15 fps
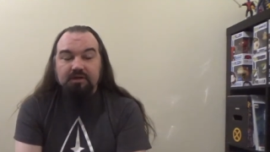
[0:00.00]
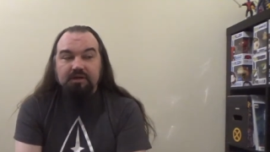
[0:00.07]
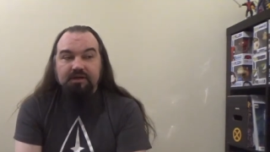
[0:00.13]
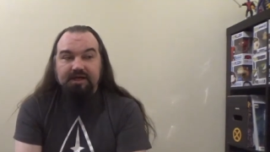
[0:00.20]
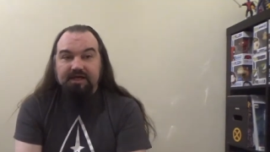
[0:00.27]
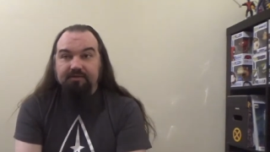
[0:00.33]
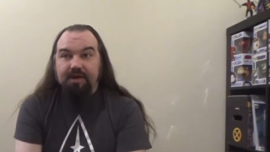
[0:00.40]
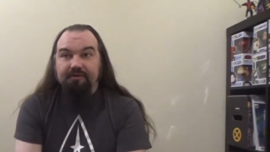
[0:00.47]

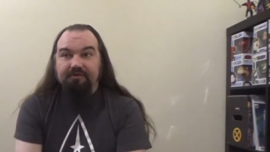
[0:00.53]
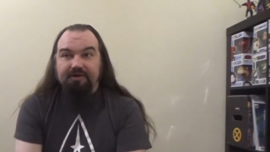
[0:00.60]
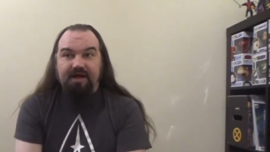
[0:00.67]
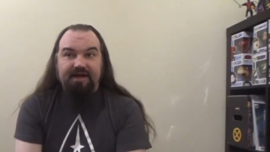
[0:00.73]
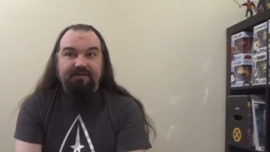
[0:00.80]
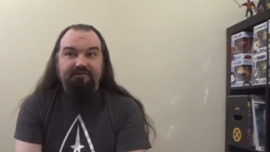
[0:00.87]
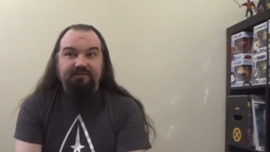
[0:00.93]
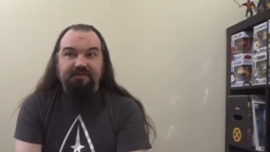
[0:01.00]
He'd rather
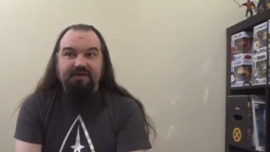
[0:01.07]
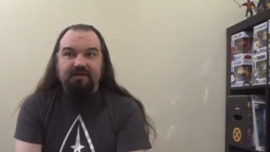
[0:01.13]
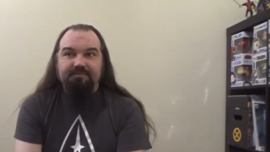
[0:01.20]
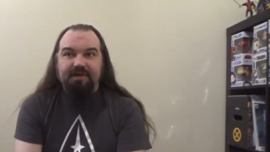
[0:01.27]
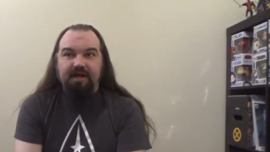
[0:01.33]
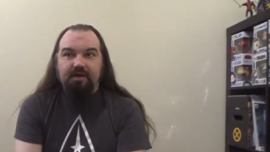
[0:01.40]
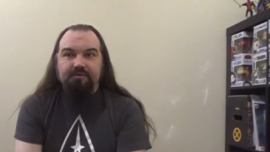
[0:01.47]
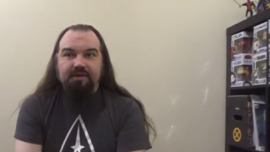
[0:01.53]
not have to think
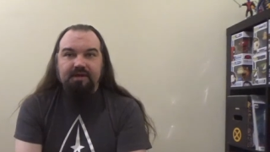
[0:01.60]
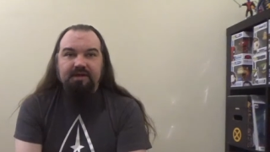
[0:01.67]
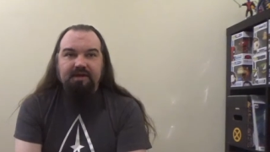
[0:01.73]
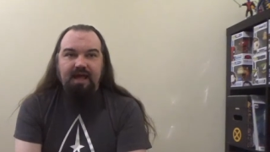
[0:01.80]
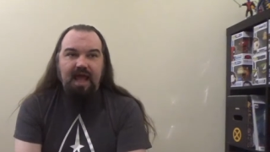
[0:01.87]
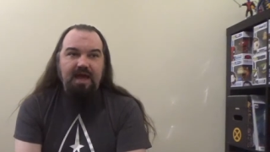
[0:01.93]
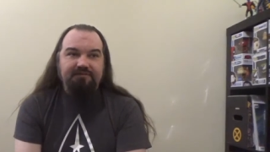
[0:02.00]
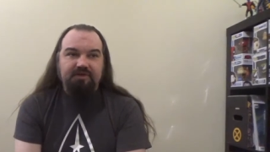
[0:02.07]
about
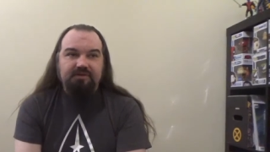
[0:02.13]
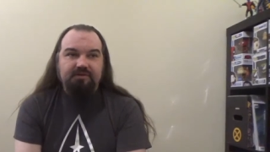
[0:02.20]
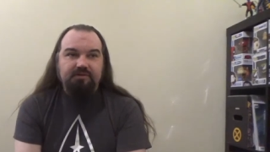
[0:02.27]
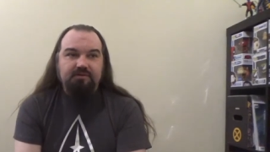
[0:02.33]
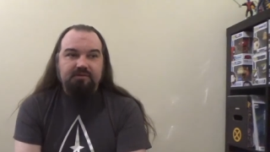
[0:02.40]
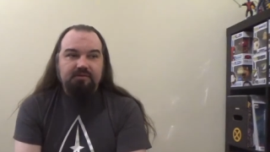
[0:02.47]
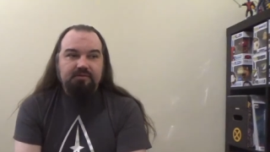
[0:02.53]
having